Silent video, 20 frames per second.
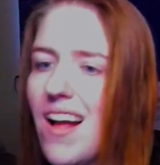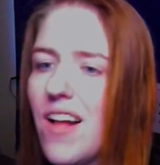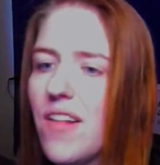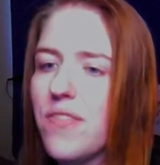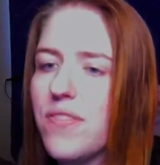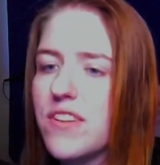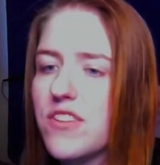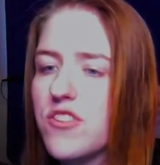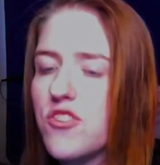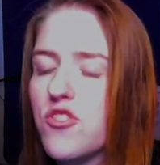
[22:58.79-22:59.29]

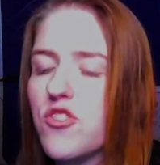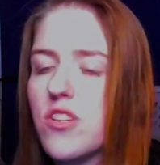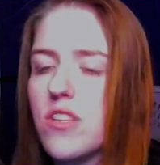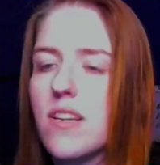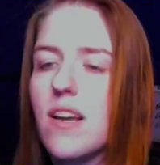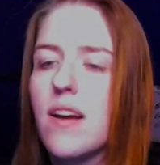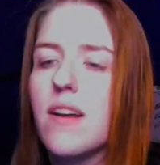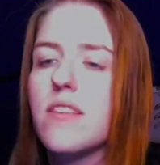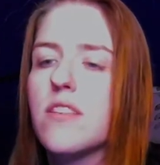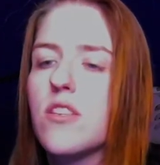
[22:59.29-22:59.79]
It's just
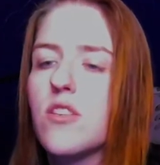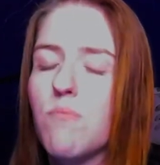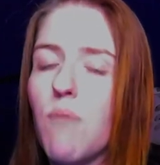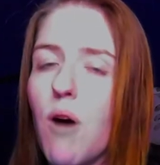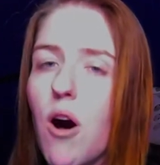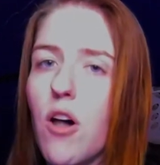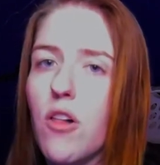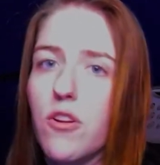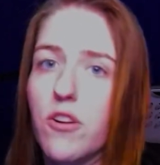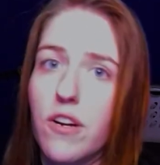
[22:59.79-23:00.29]
a
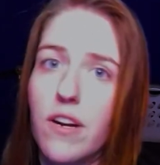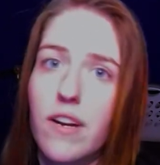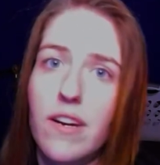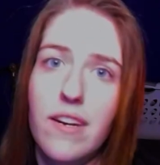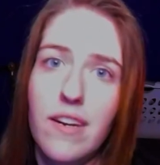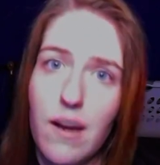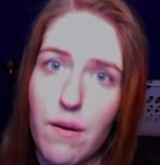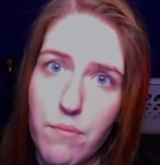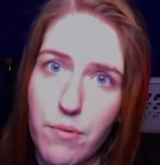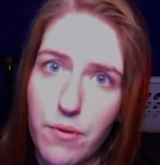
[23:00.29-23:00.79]
smaller
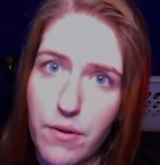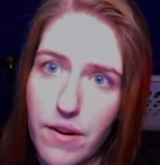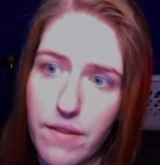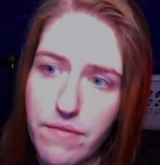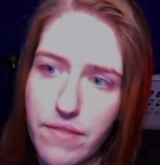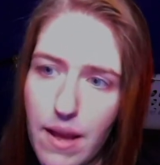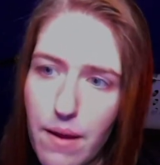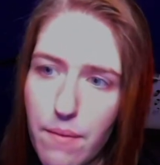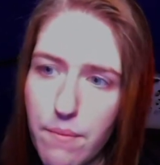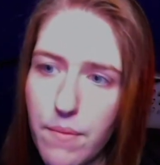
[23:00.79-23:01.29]
number of
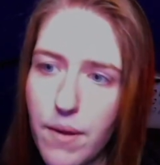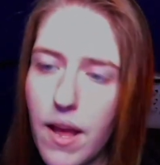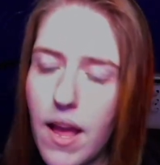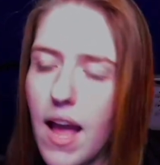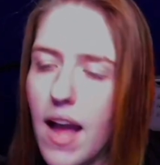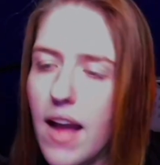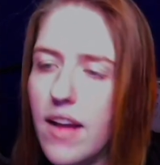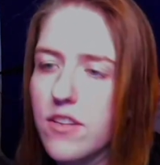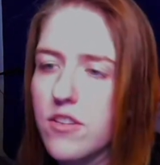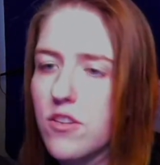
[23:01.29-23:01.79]
them.
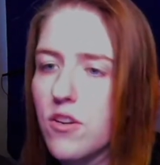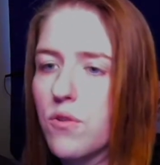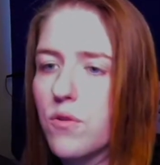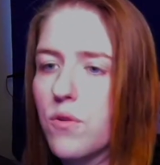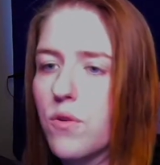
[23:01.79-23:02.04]
And so